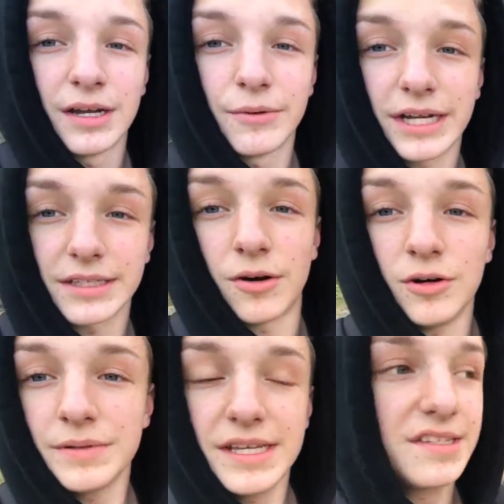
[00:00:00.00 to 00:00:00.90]
We got the
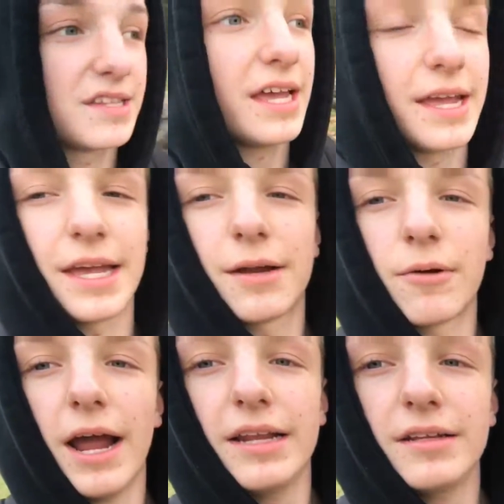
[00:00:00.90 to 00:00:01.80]
homies, they
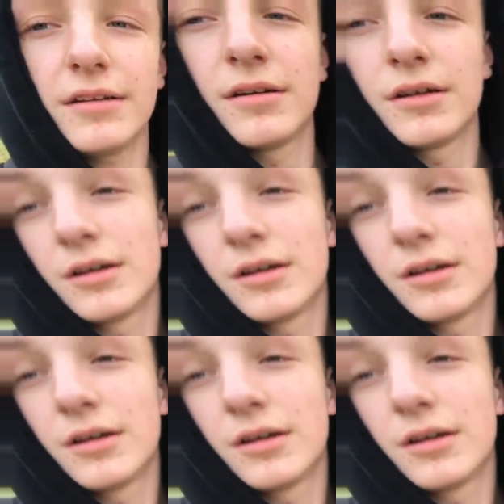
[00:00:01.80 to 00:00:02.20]
riding.